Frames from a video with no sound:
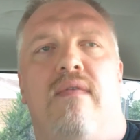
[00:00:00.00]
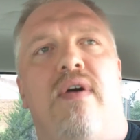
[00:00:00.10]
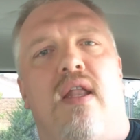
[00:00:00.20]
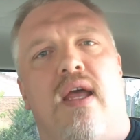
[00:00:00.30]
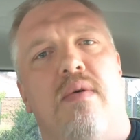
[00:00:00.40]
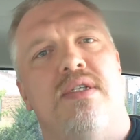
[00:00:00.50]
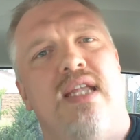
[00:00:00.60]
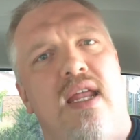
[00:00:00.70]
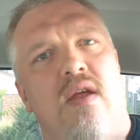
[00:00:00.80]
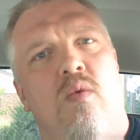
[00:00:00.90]
felt like I was
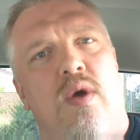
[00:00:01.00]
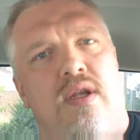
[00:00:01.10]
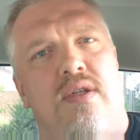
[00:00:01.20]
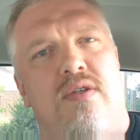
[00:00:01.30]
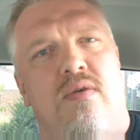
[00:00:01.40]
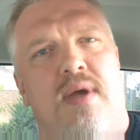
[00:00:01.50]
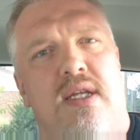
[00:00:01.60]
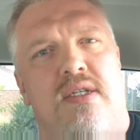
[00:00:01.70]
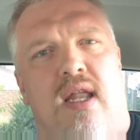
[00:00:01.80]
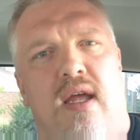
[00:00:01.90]
standing witness to a
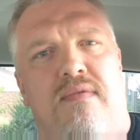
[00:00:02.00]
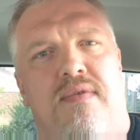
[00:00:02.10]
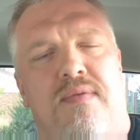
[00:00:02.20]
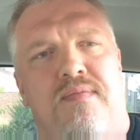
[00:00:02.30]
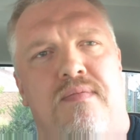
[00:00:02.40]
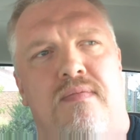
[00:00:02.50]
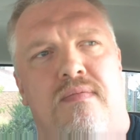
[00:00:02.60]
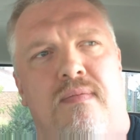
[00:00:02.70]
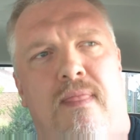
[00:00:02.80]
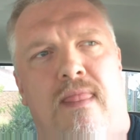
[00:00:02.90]
man's life,
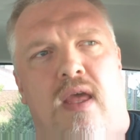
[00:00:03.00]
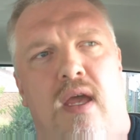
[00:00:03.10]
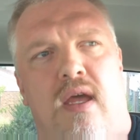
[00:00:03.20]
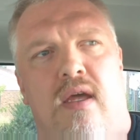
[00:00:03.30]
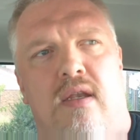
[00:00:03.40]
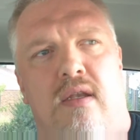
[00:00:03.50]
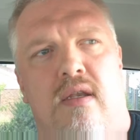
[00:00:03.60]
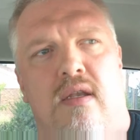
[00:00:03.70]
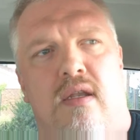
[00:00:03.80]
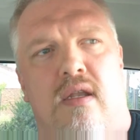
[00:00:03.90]
and